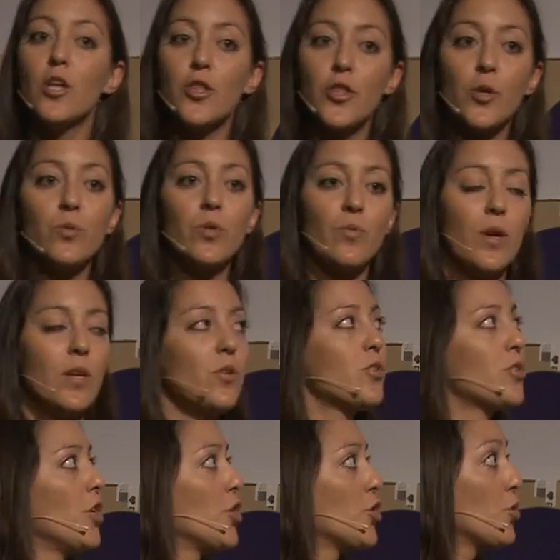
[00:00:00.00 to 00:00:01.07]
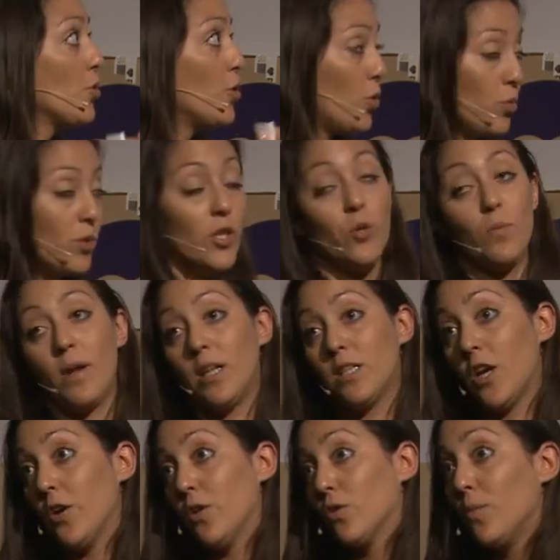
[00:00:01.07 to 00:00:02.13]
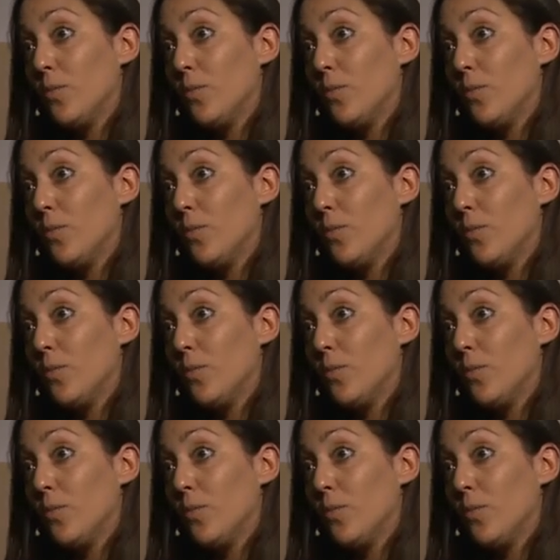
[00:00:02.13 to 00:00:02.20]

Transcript: through the radio station to the humanitarian